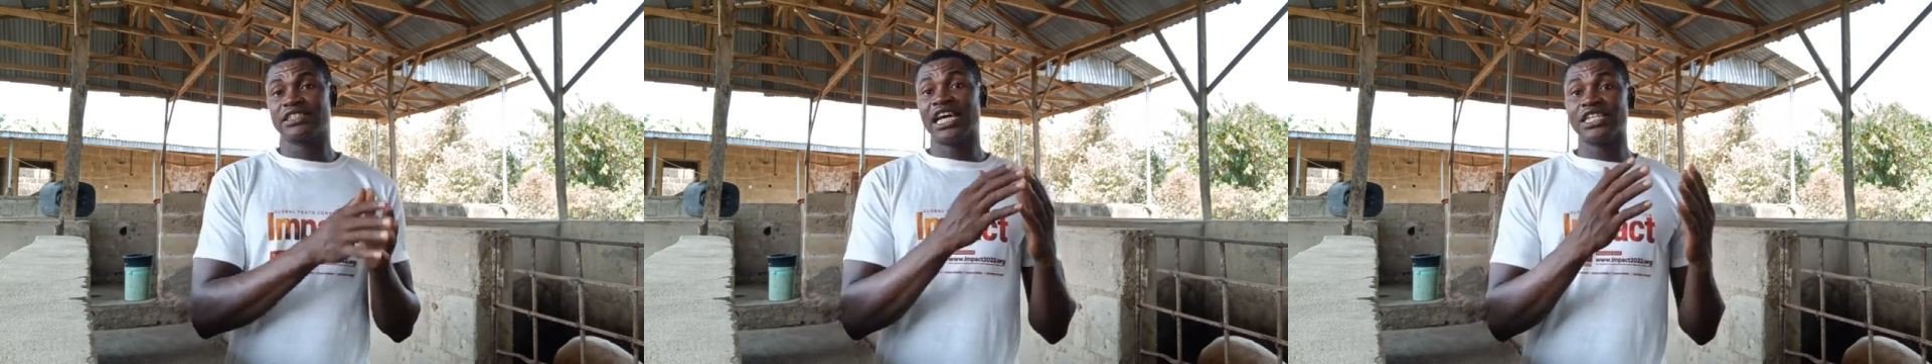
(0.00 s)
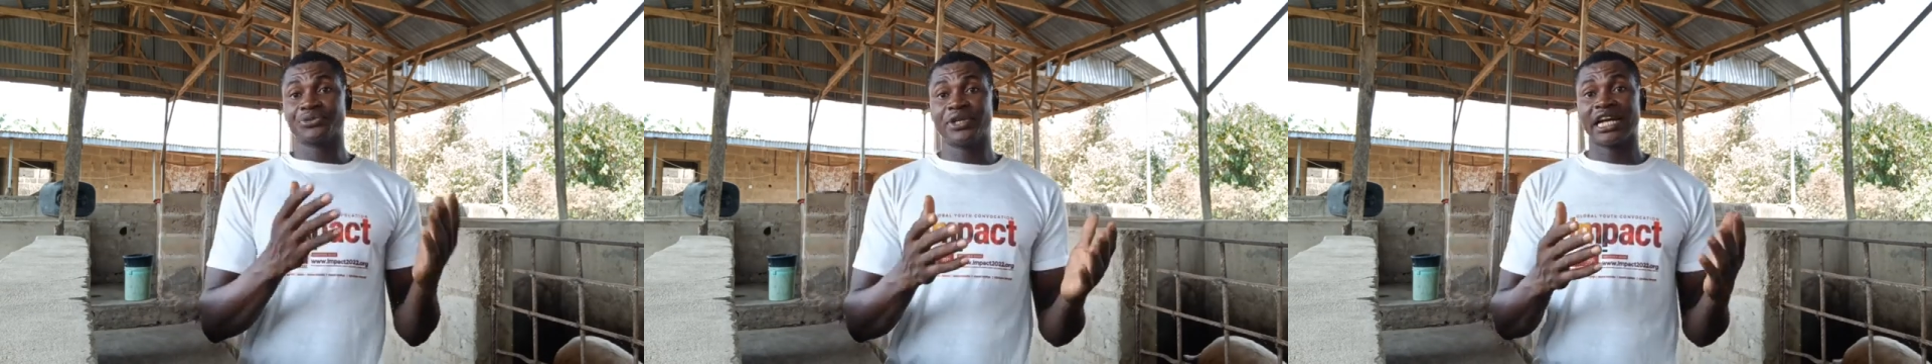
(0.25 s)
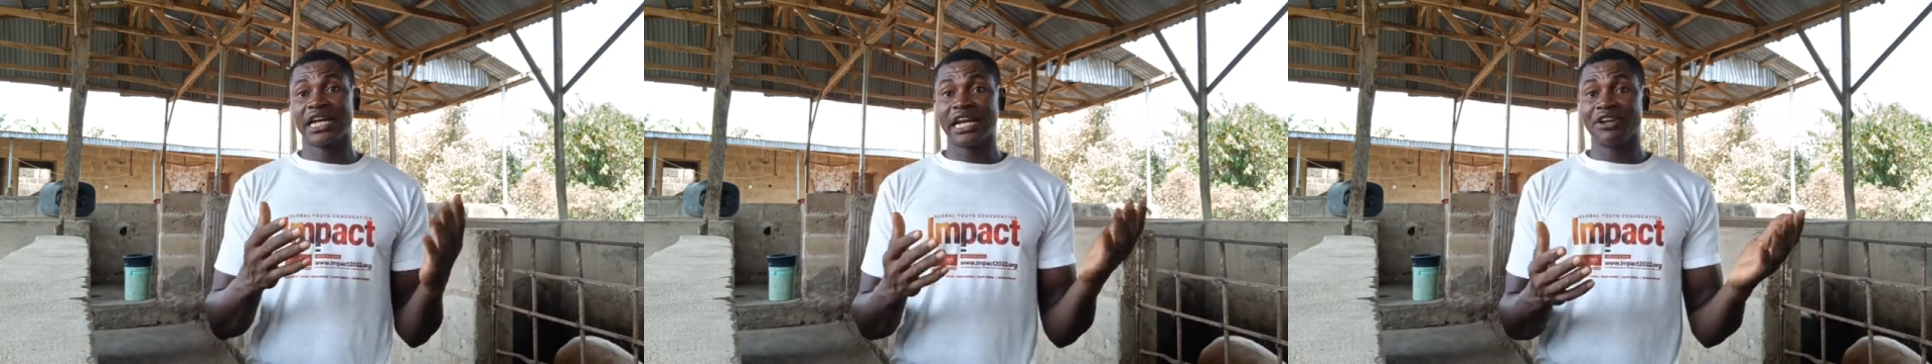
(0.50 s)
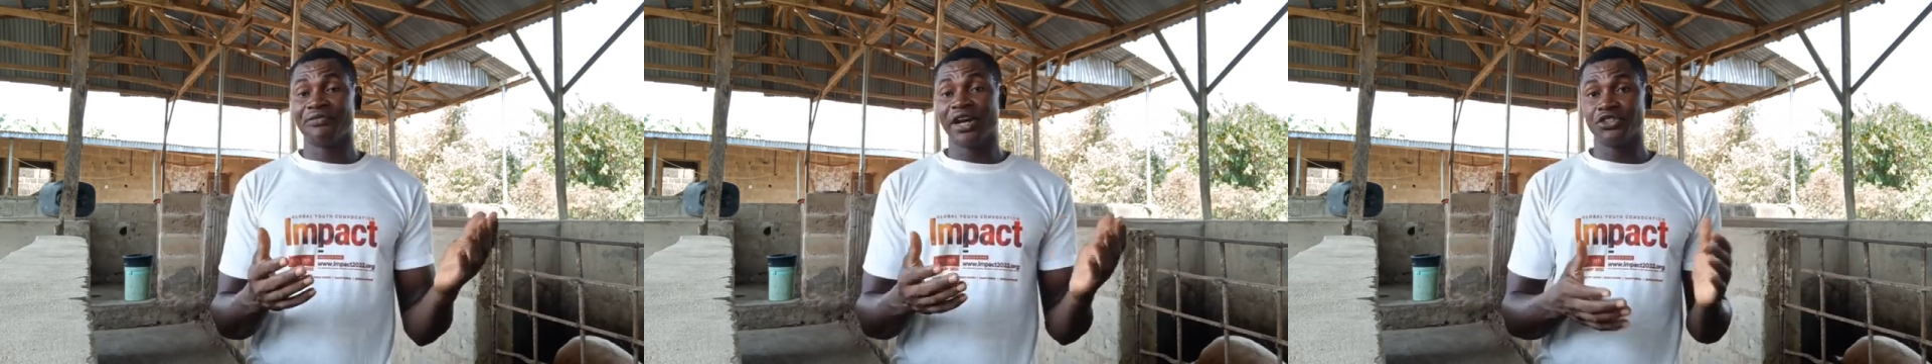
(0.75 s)
That is when I can
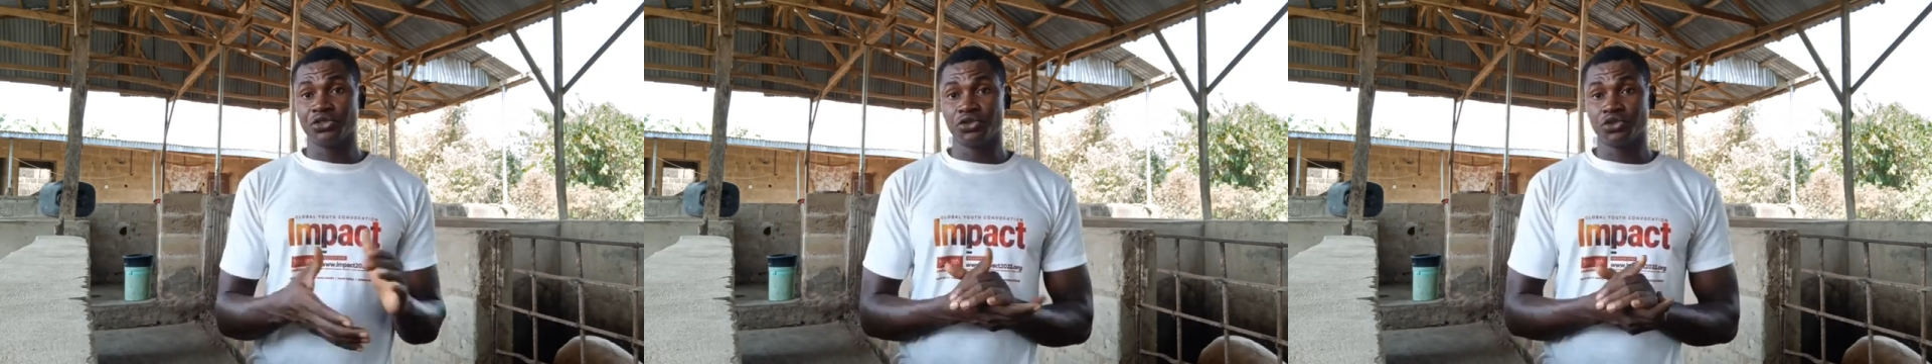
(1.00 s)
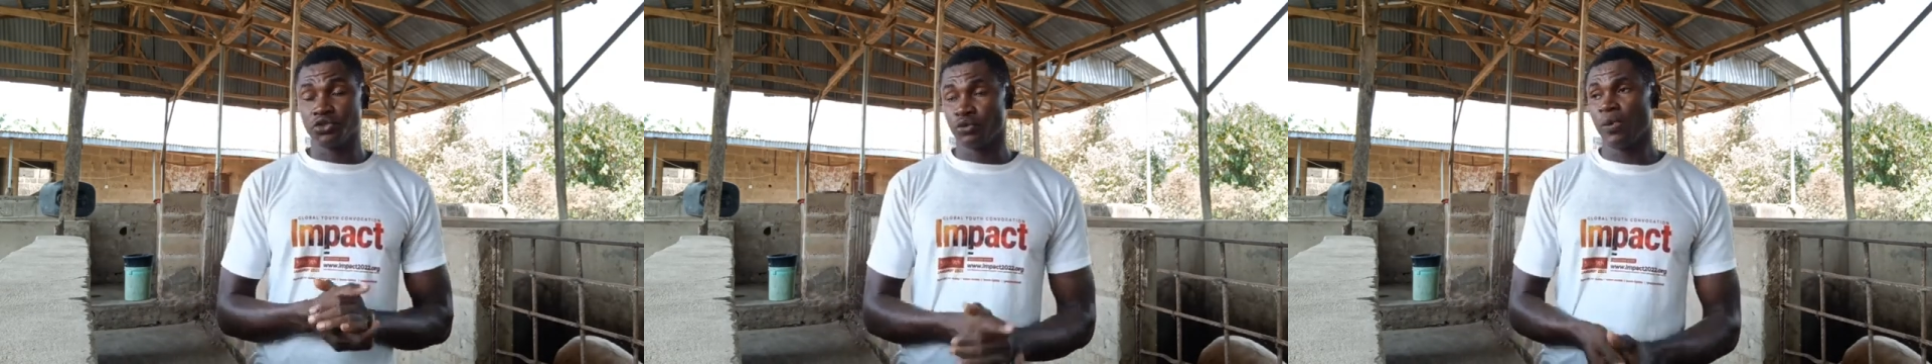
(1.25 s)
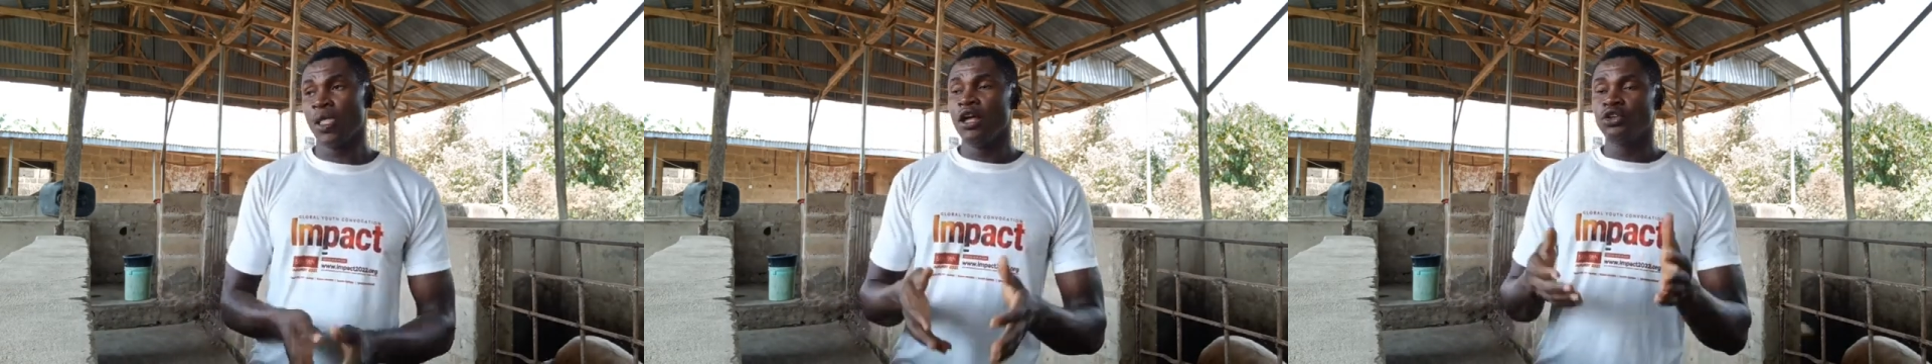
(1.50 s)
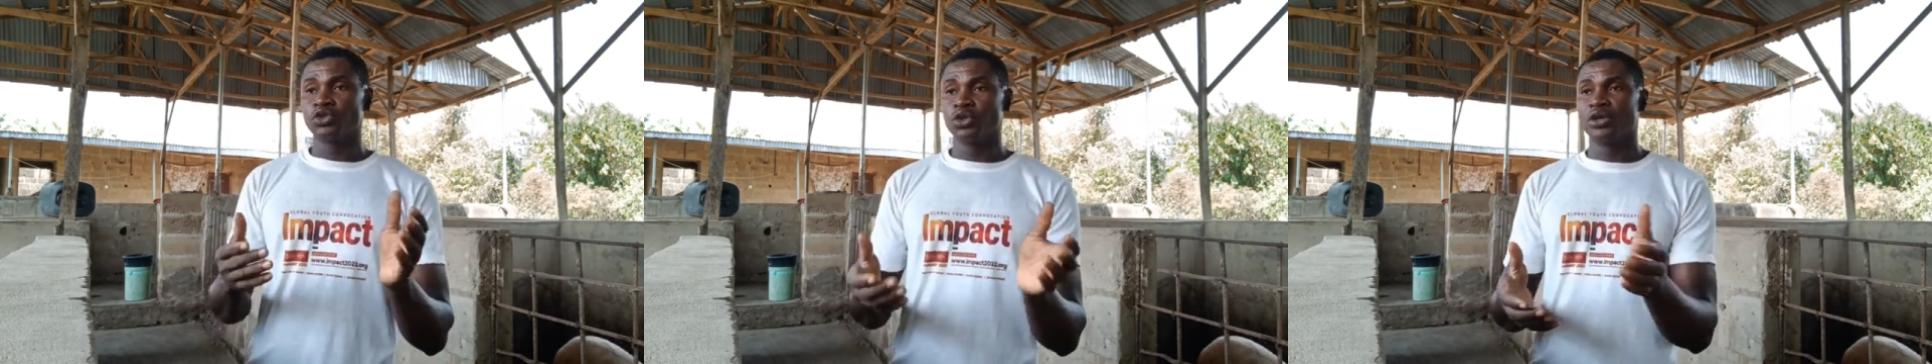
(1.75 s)
advise you to.
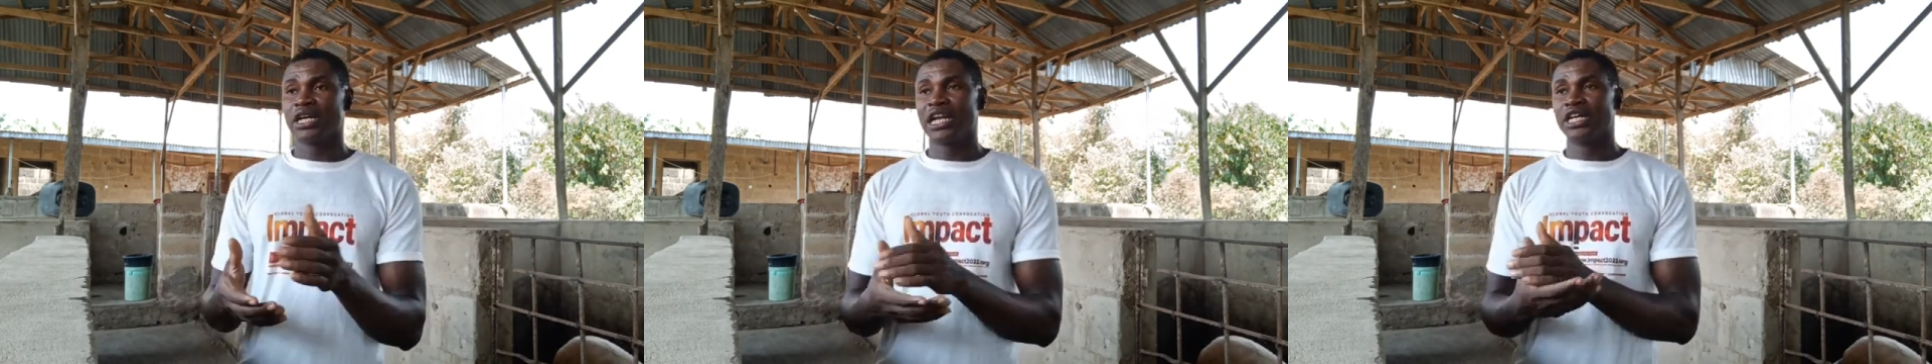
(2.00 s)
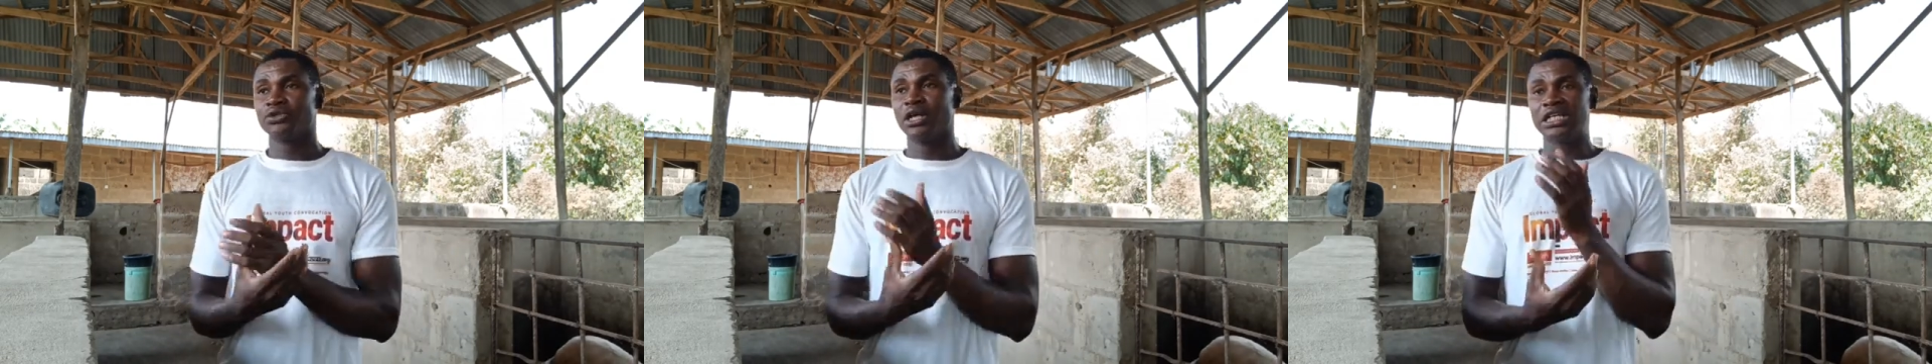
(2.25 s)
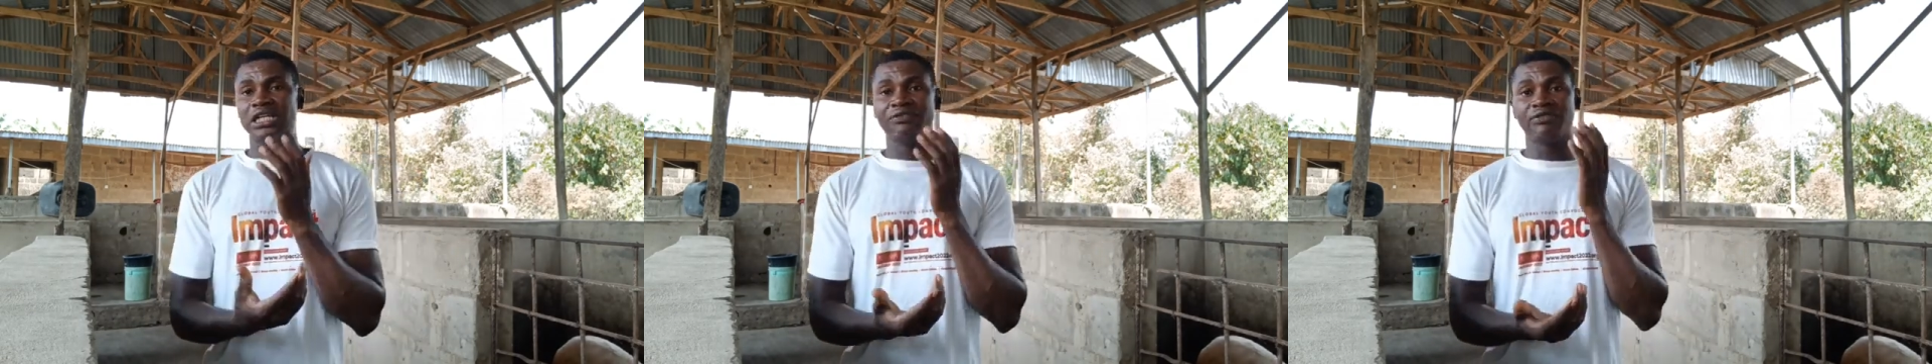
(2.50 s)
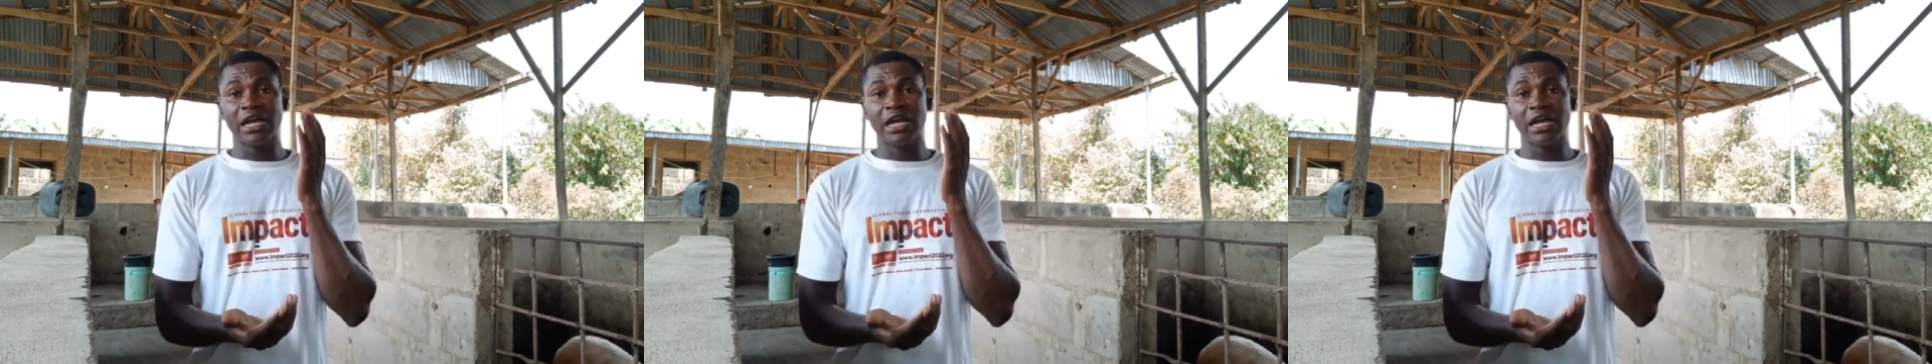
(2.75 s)
So you can as well give